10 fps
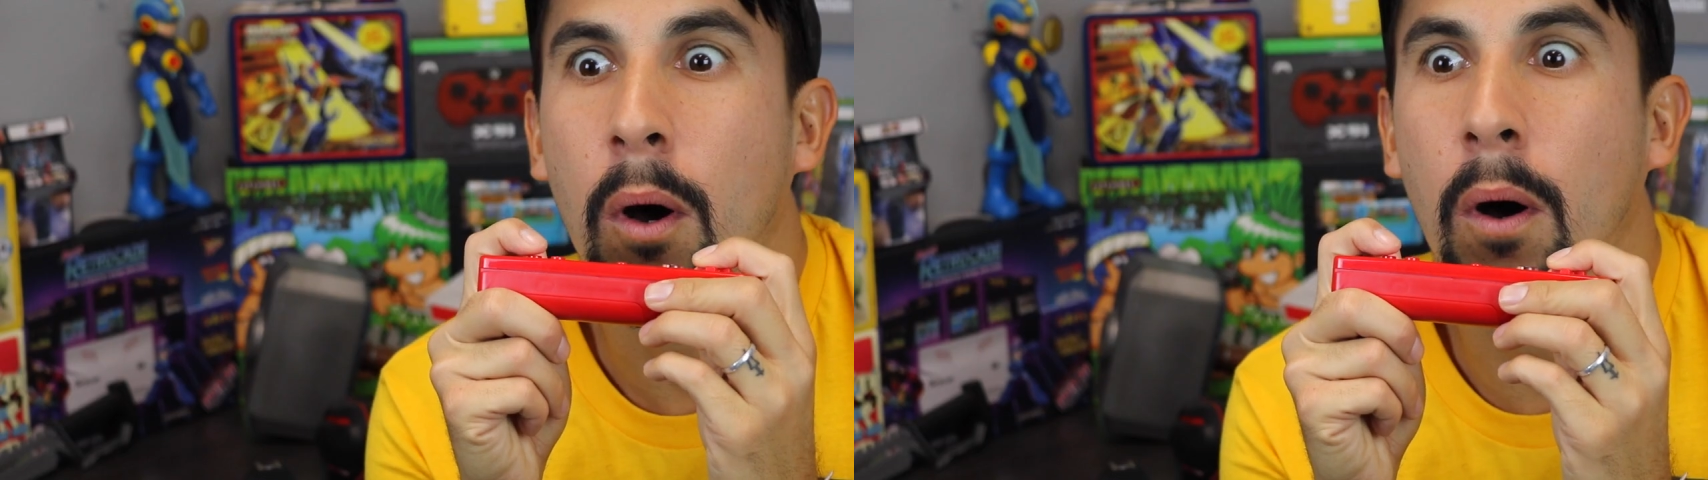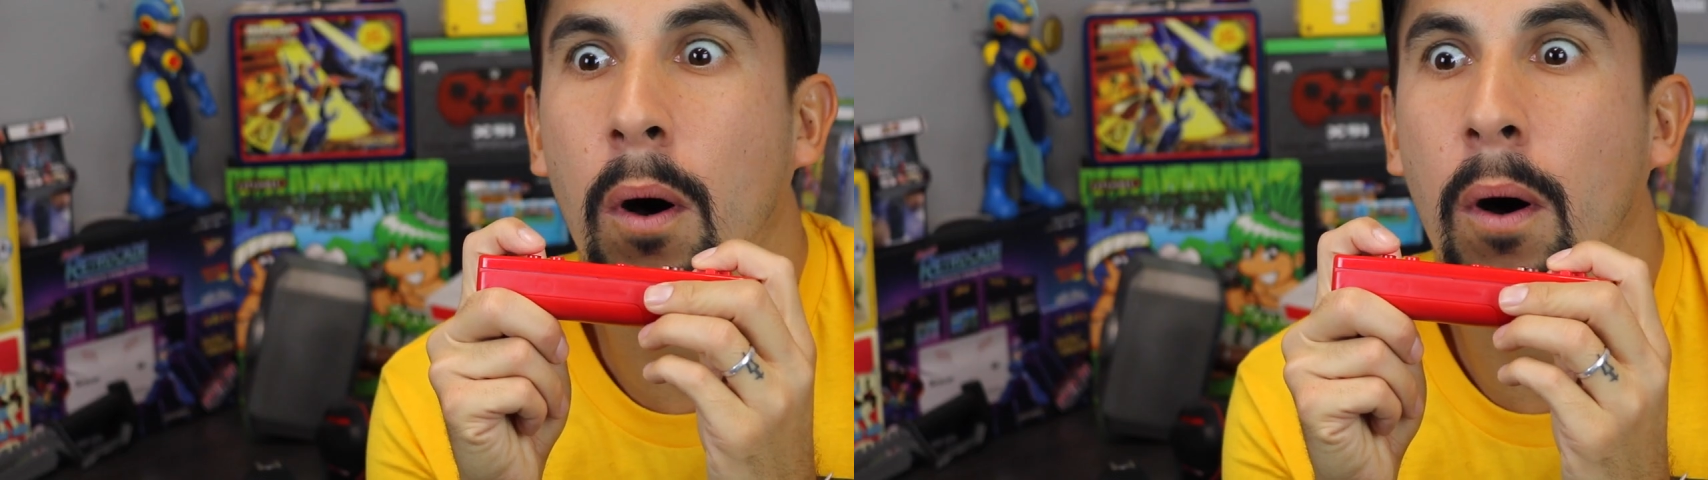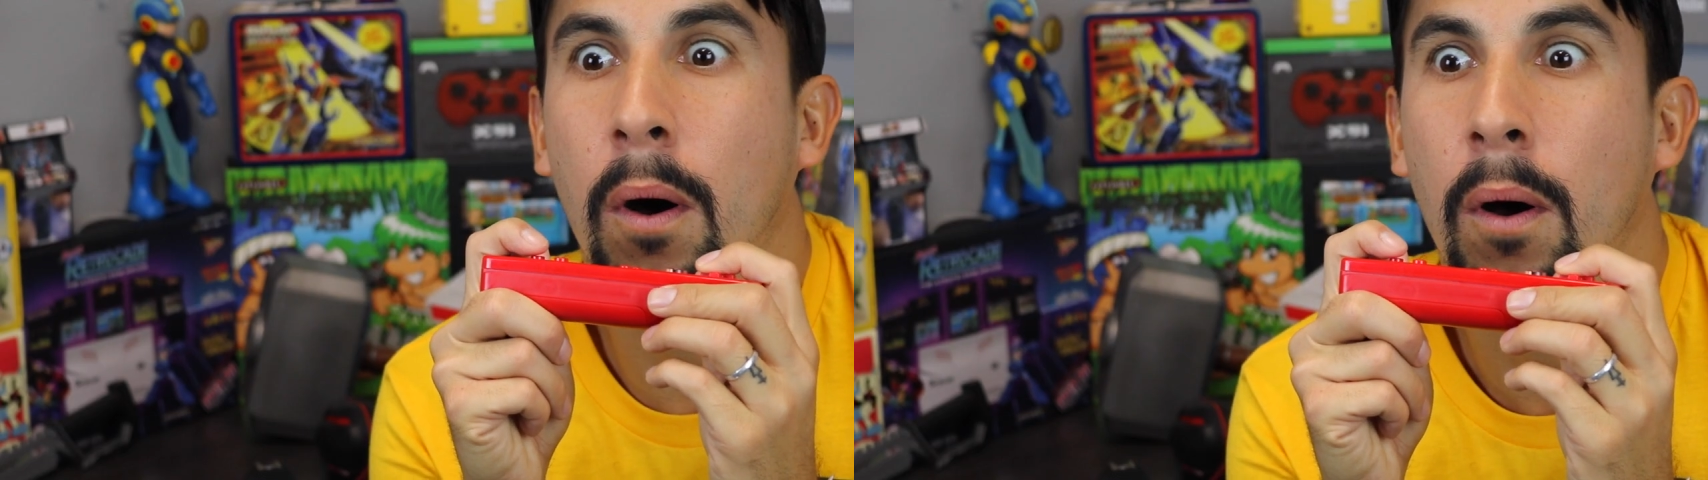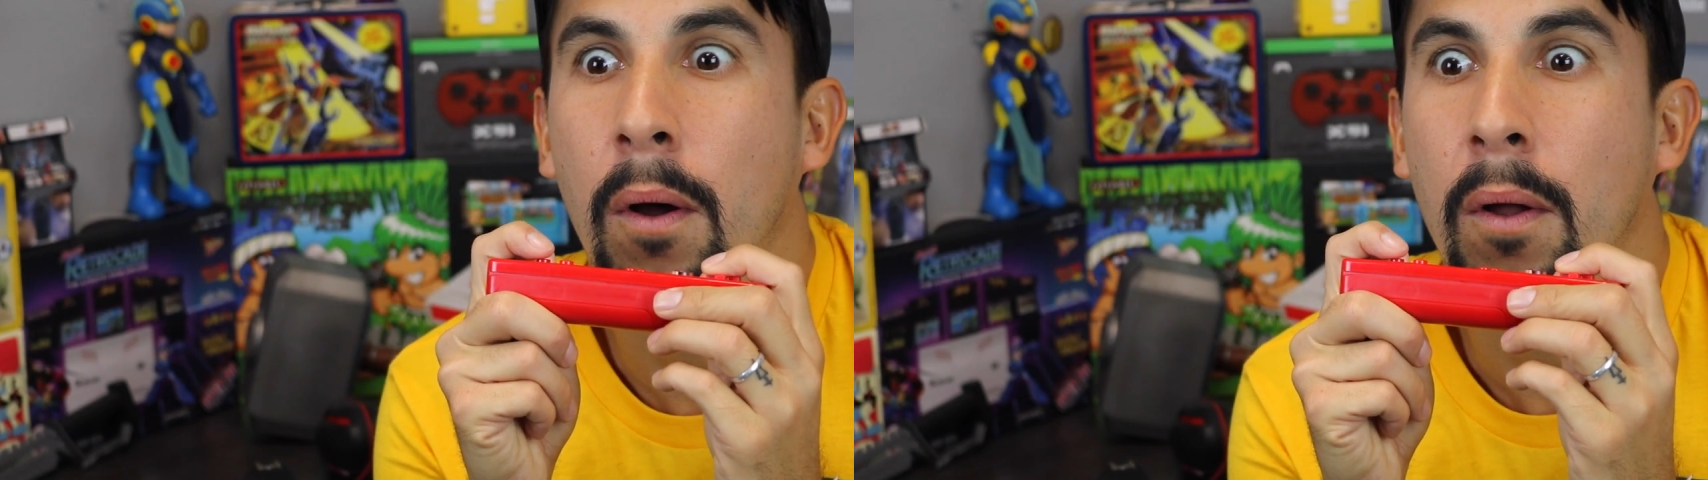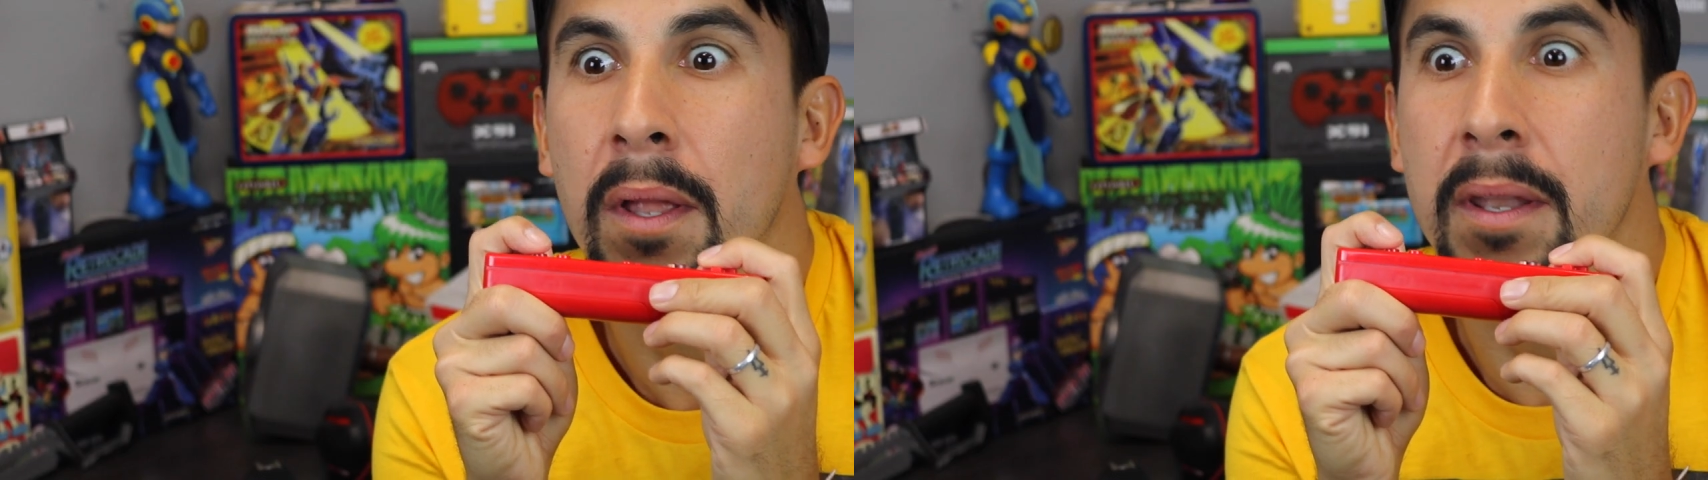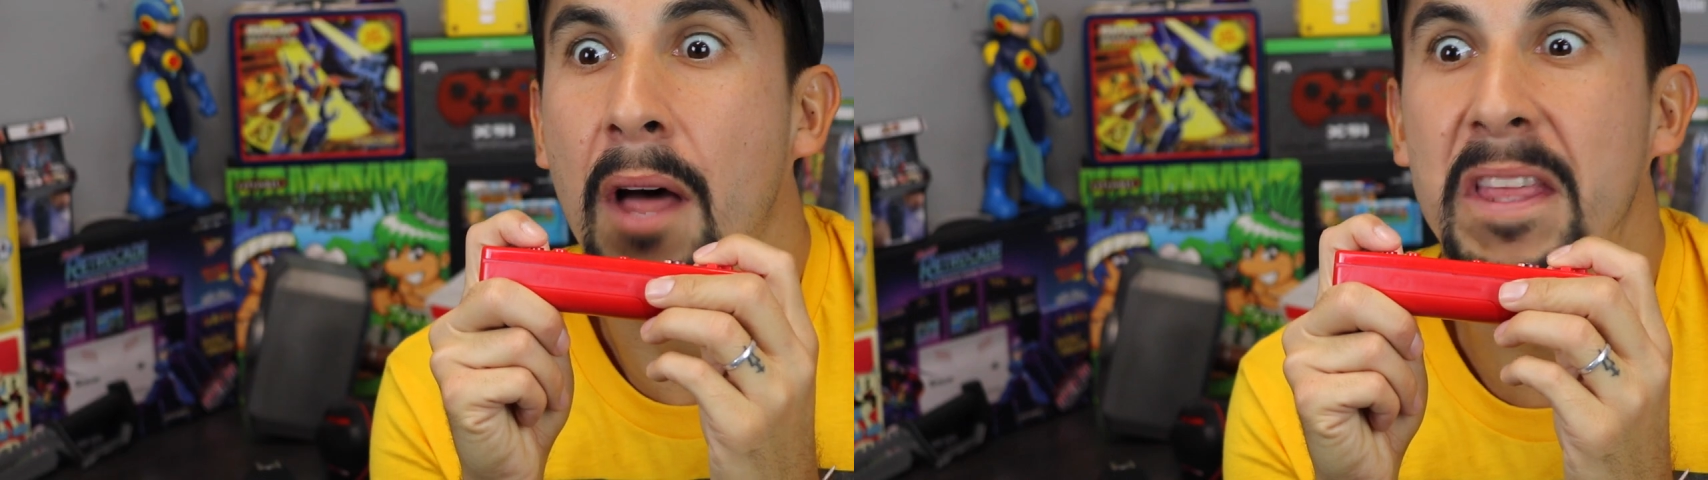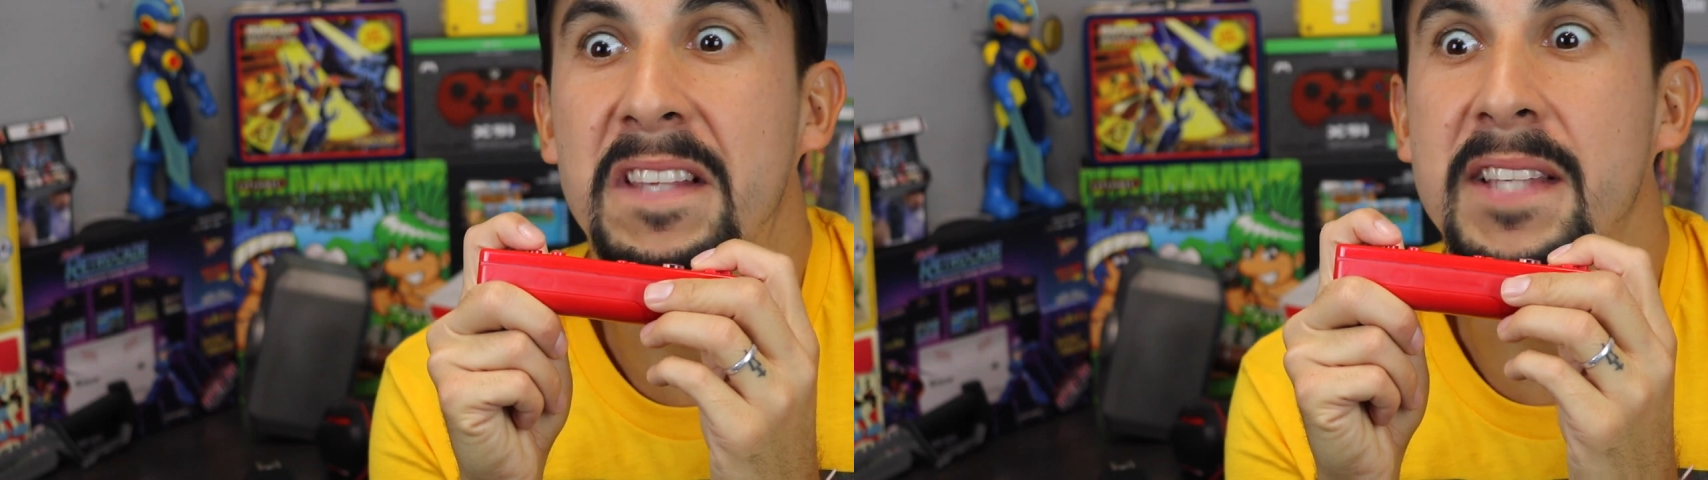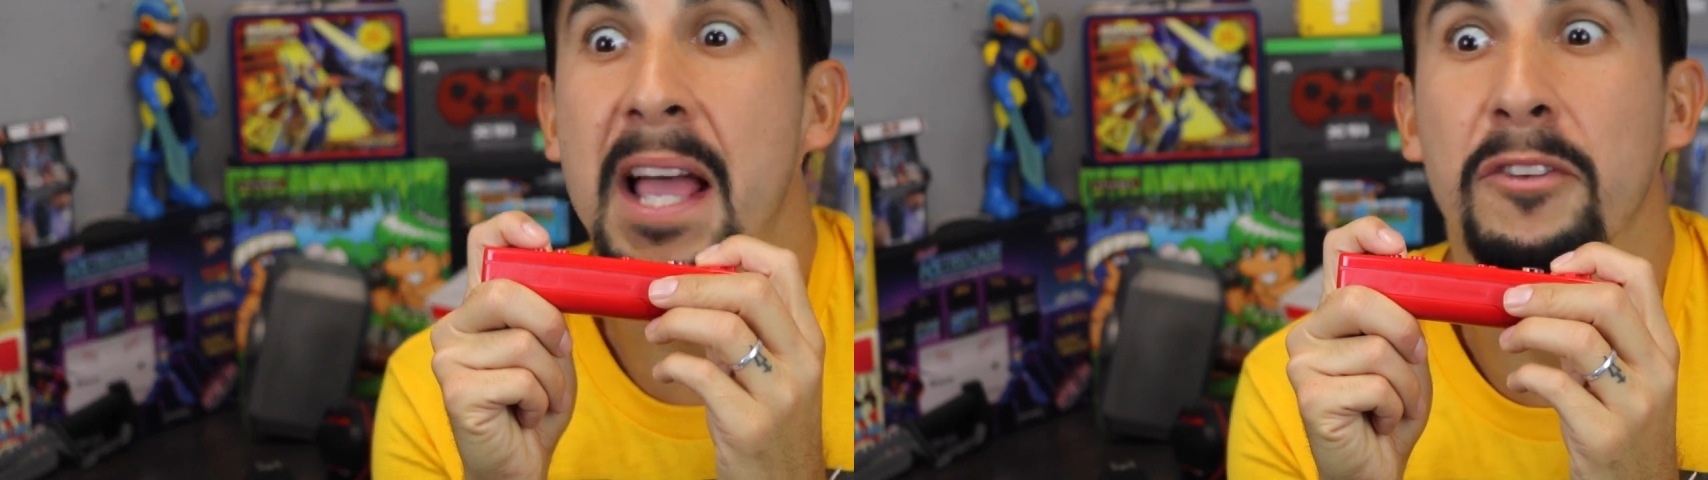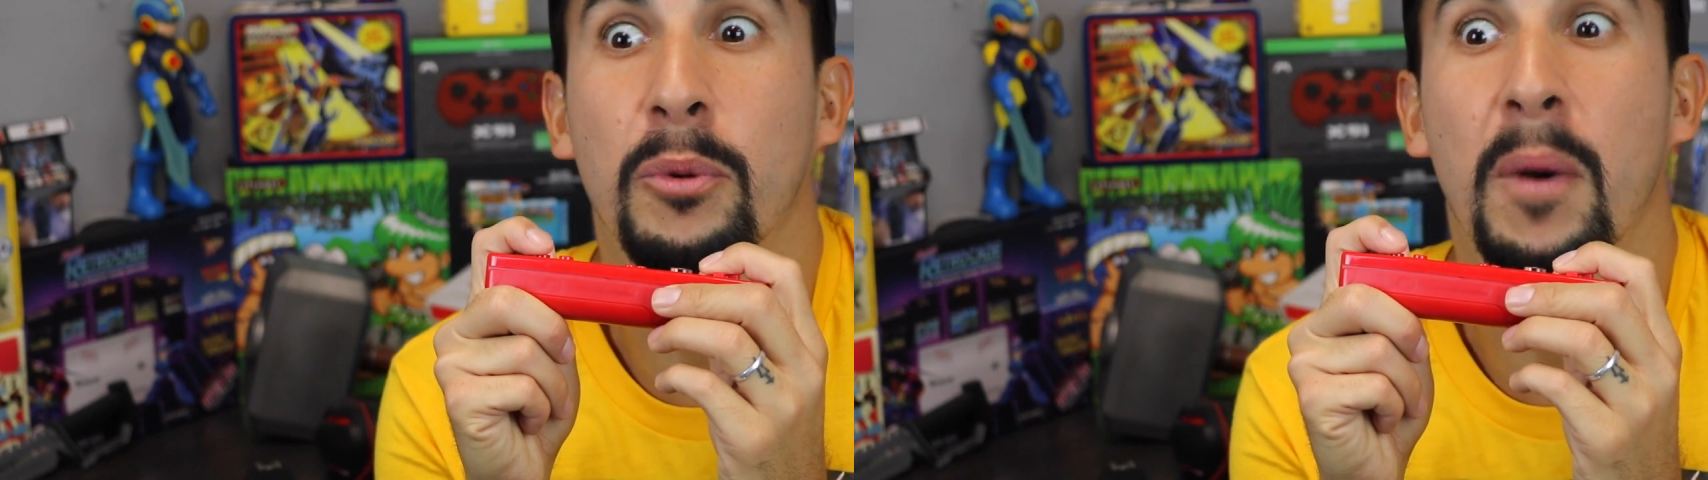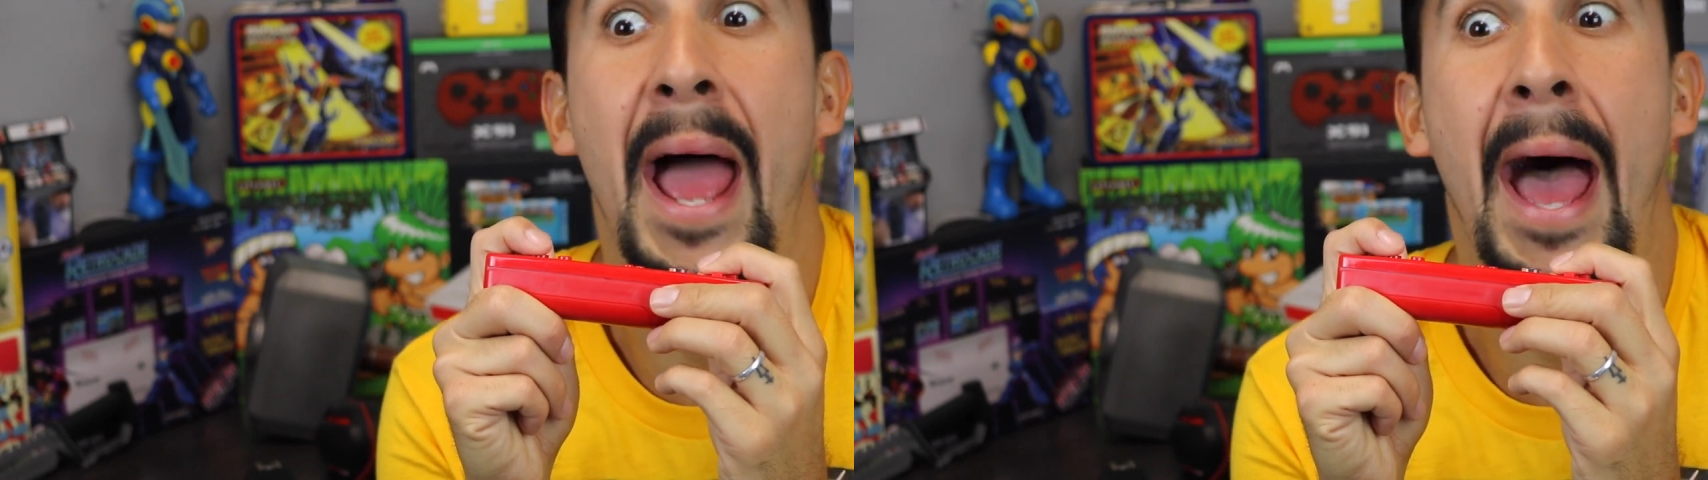Oh, now this
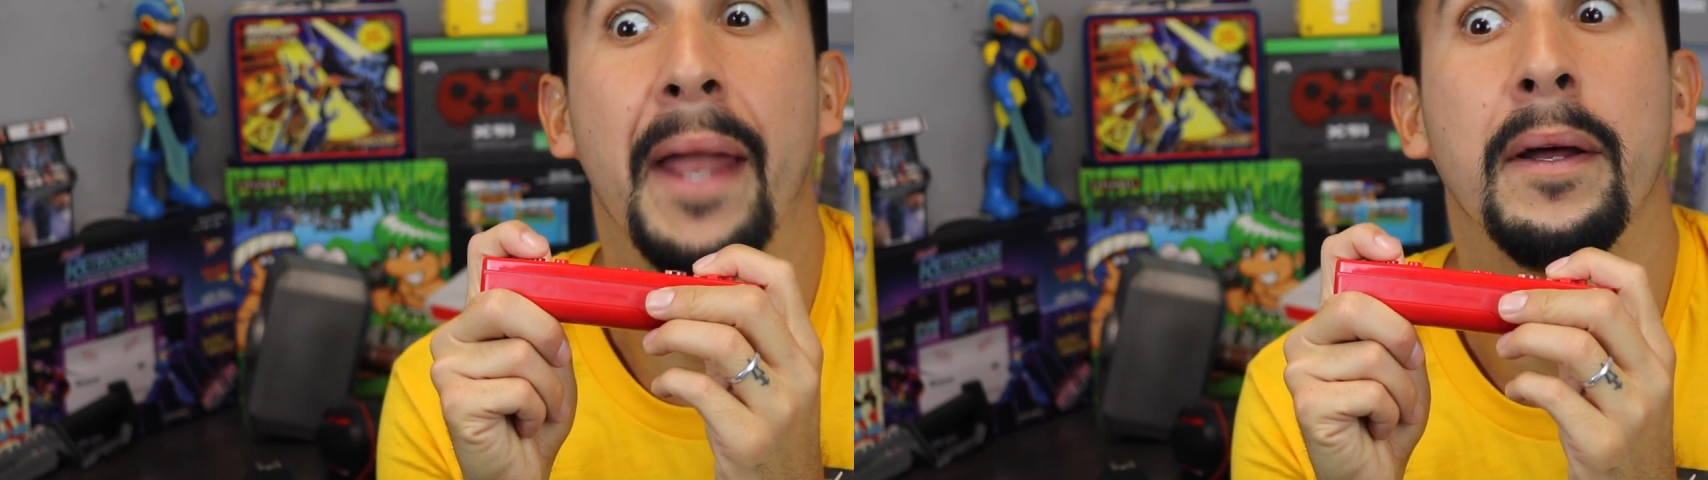sounds rad.